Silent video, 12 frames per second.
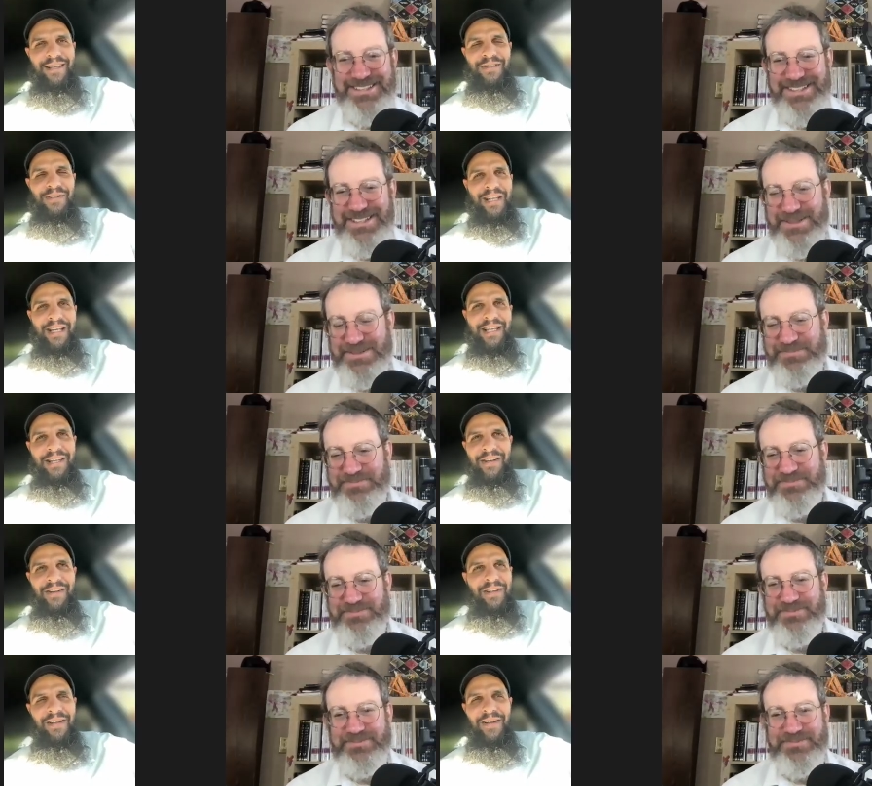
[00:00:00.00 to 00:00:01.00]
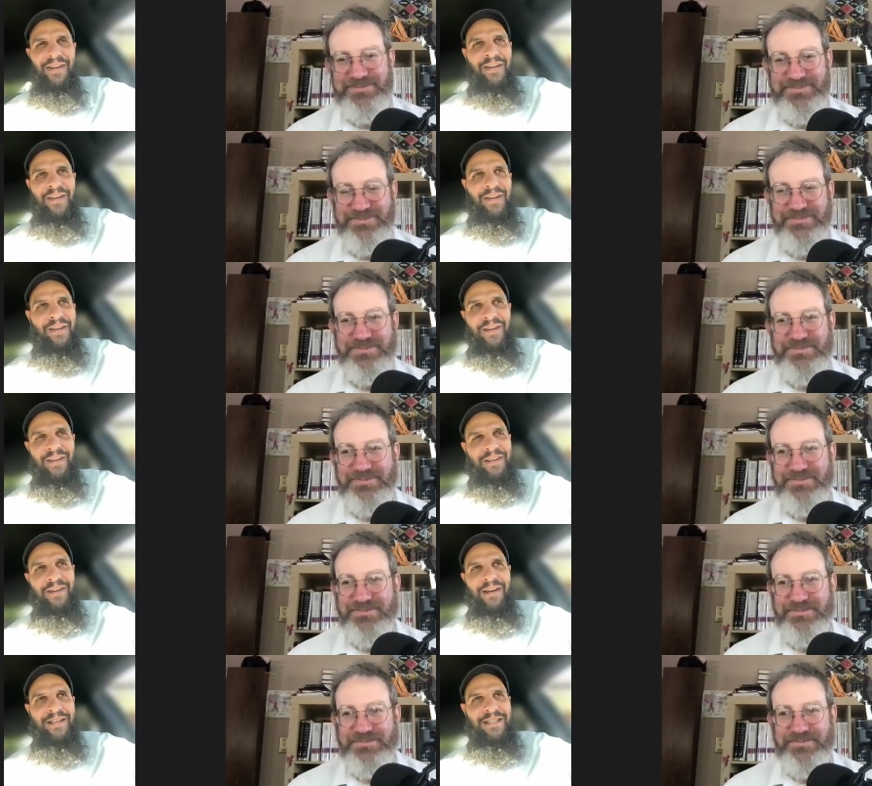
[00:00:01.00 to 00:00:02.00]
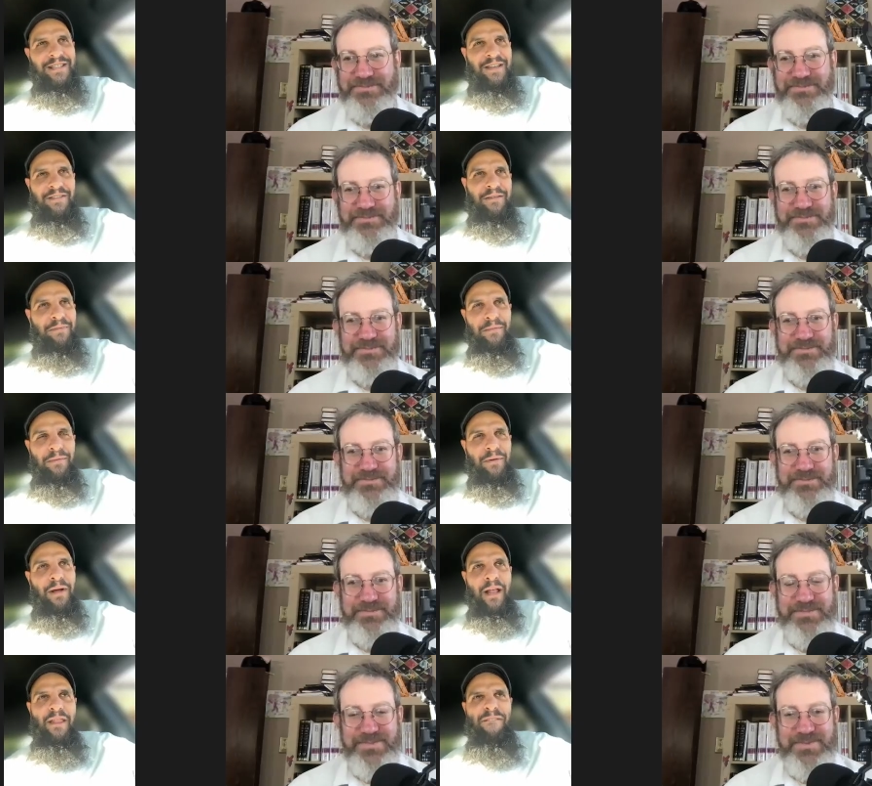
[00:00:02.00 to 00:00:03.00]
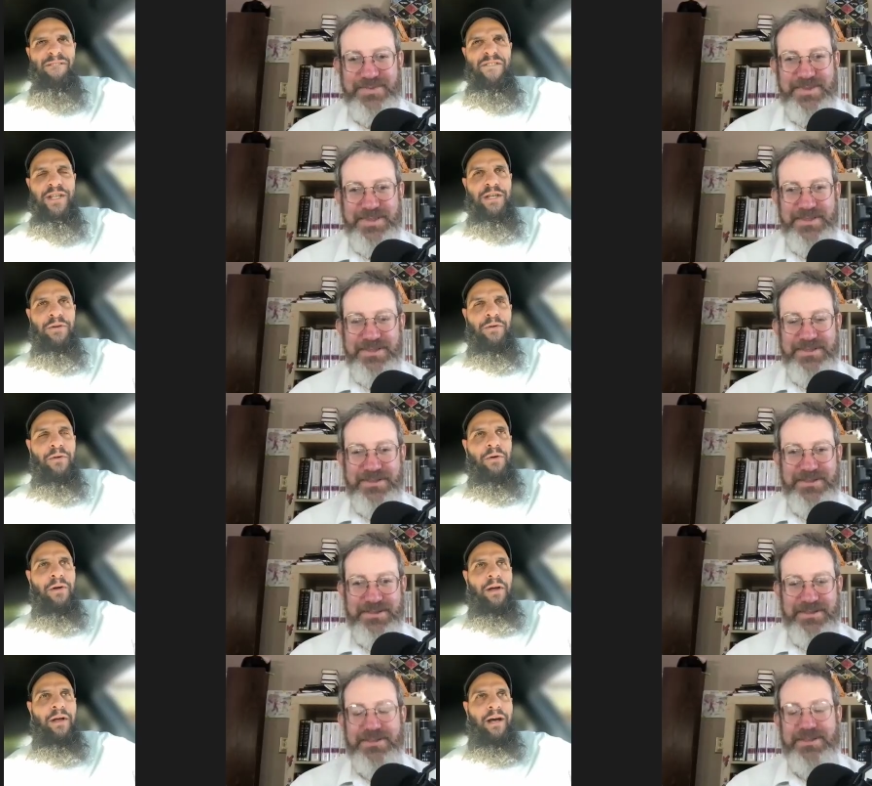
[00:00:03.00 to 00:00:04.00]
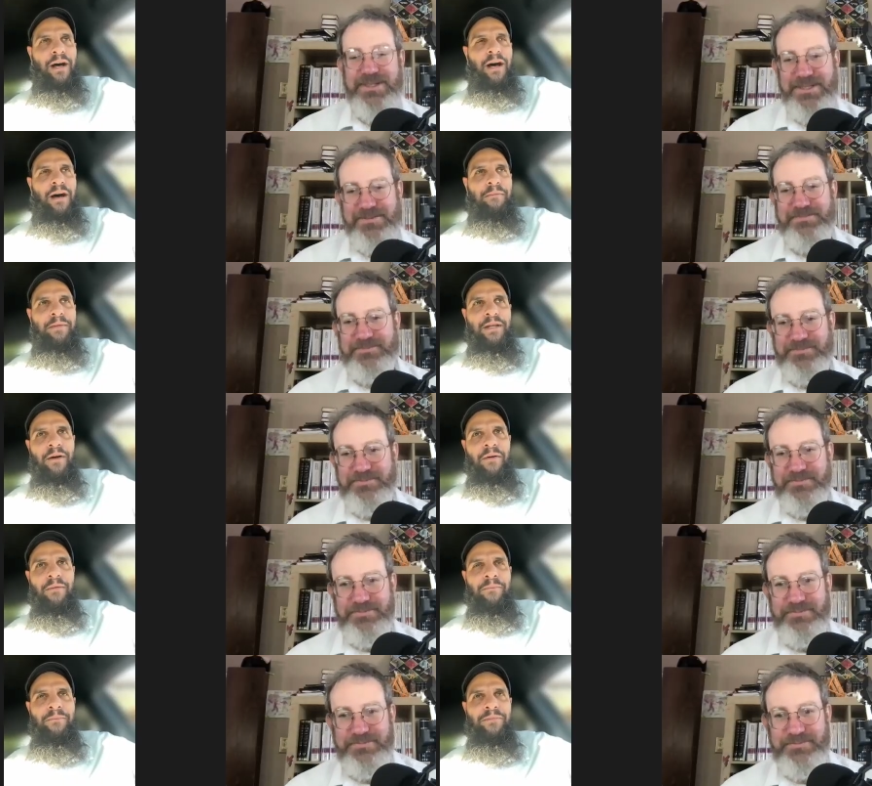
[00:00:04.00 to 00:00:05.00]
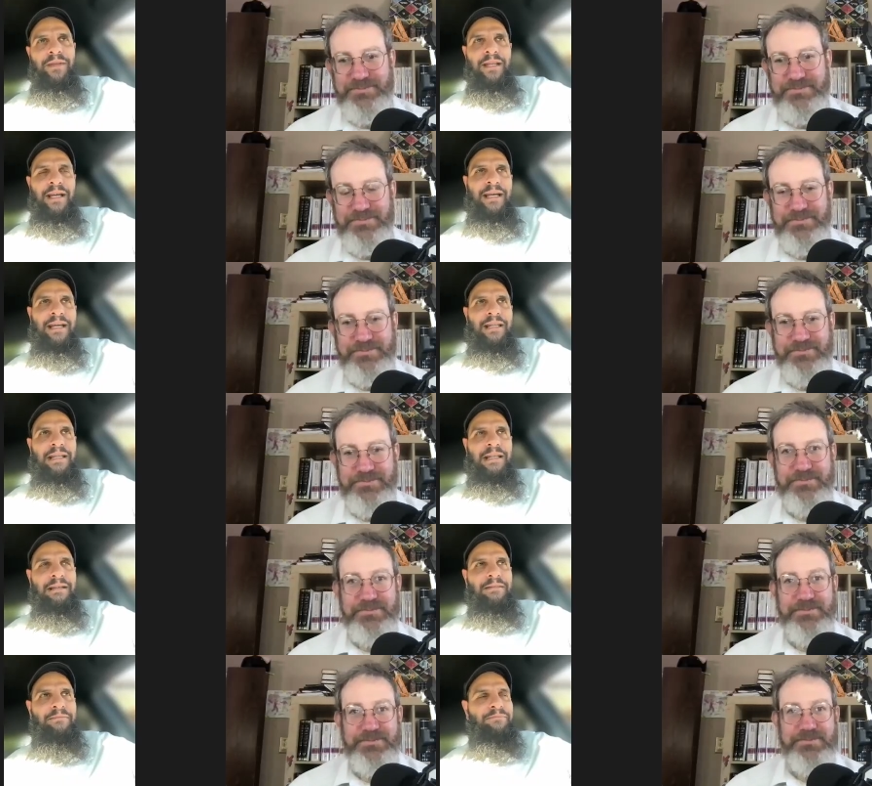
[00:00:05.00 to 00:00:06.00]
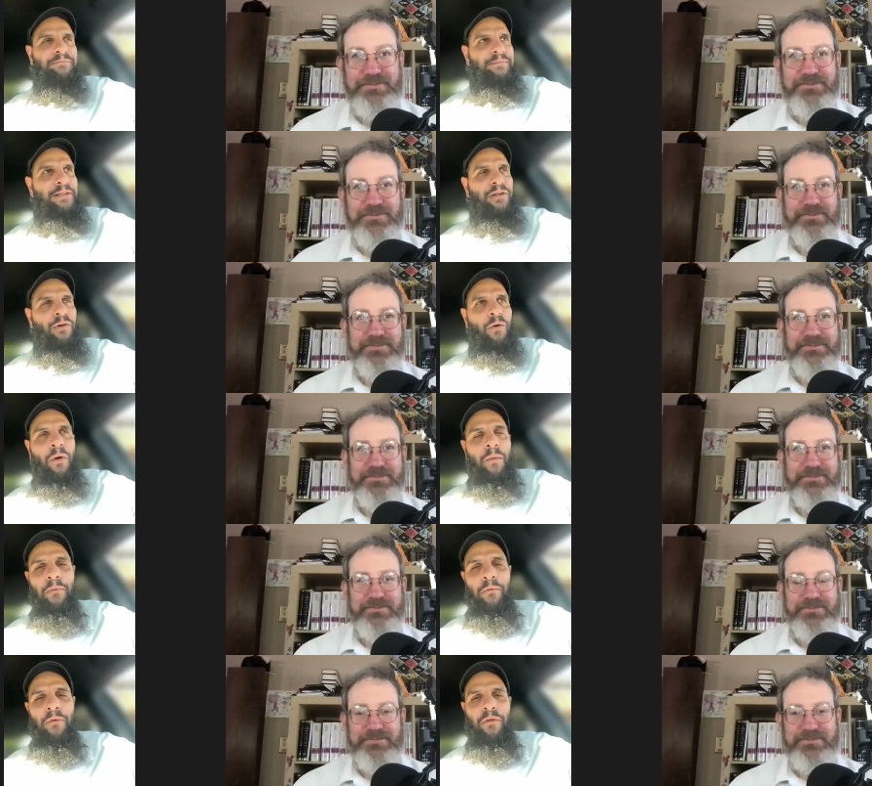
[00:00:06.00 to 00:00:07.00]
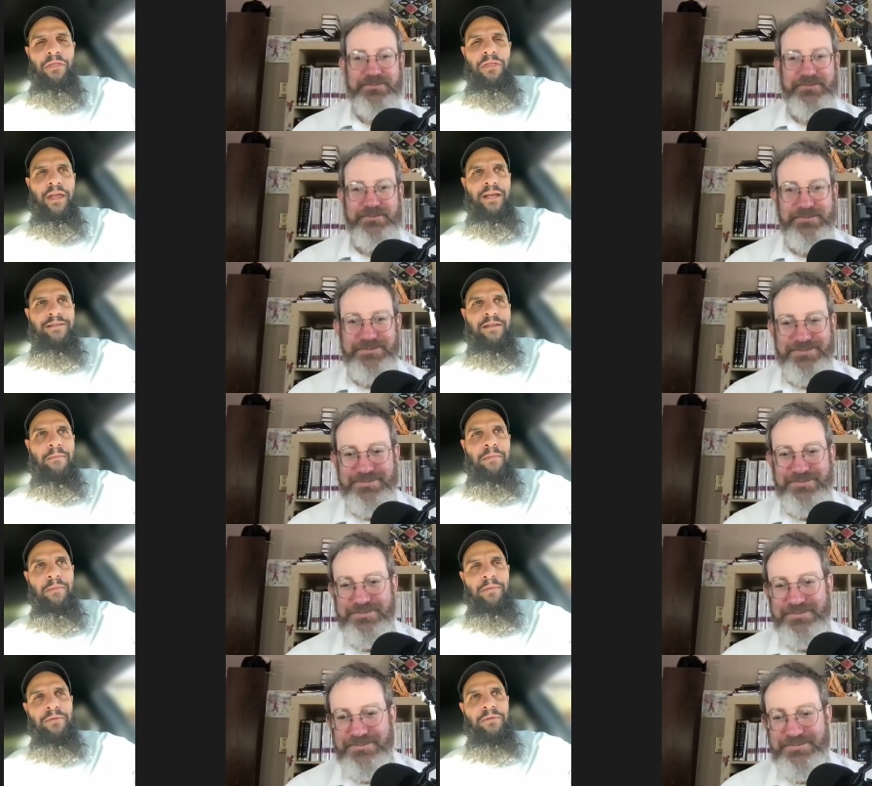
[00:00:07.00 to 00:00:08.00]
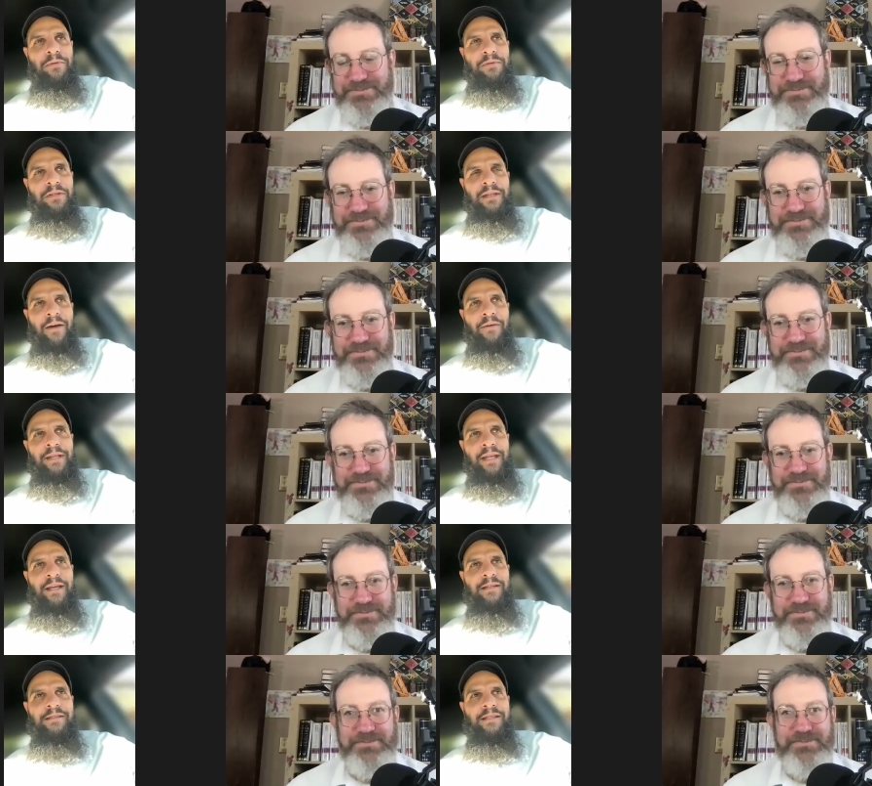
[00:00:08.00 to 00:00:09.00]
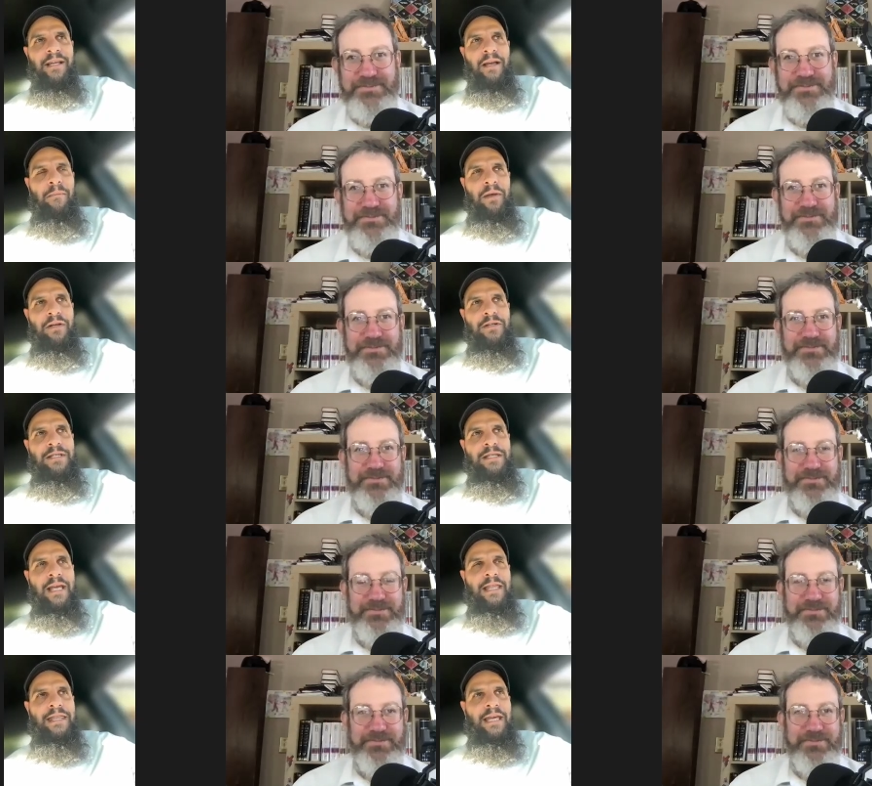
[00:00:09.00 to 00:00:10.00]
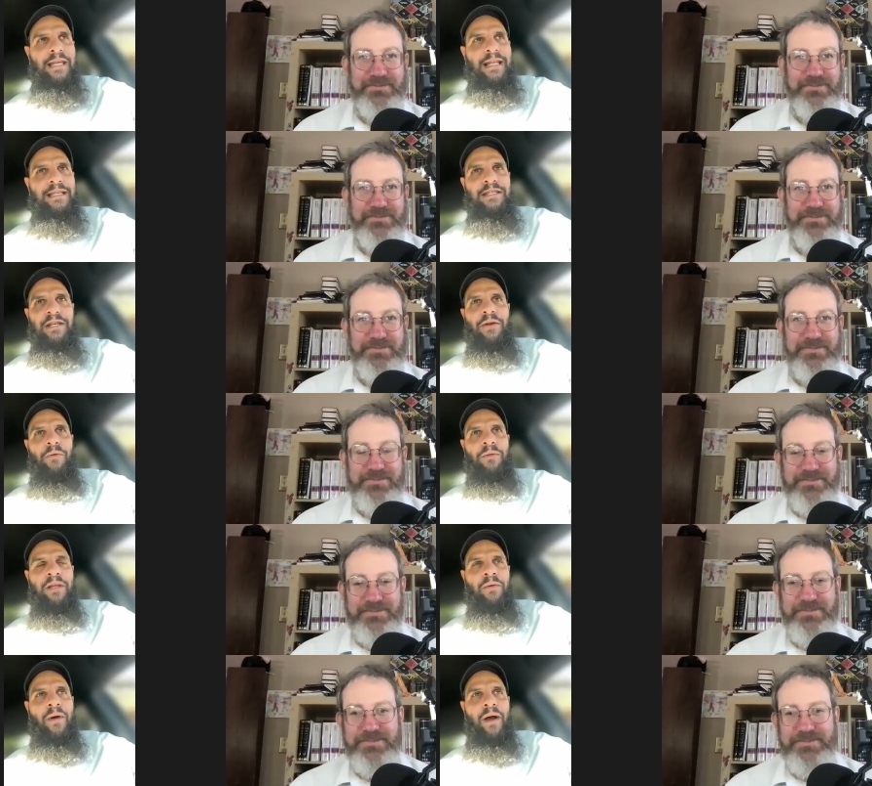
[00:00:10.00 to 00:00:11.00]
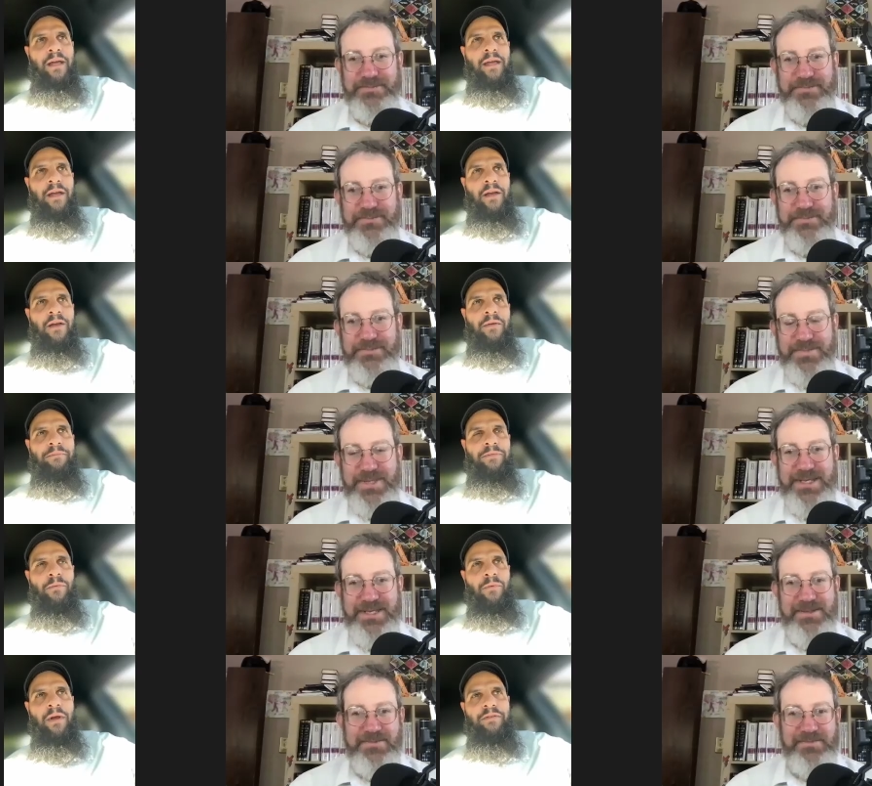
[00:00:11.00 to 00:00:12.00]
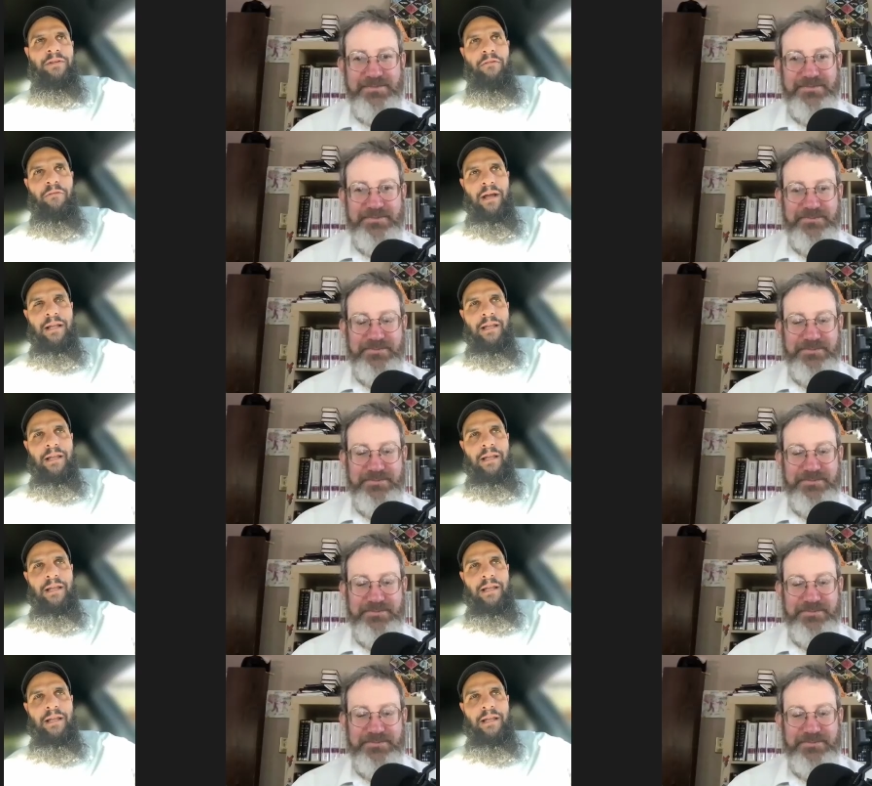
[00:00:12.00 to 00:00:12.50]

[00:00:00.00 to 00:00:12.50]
Speaker 1: doing like you know all, all, all, the crazy stuff that people the physical um you know uh, corporal things that people do nowadays because they think that's the only way. We mm. have a direct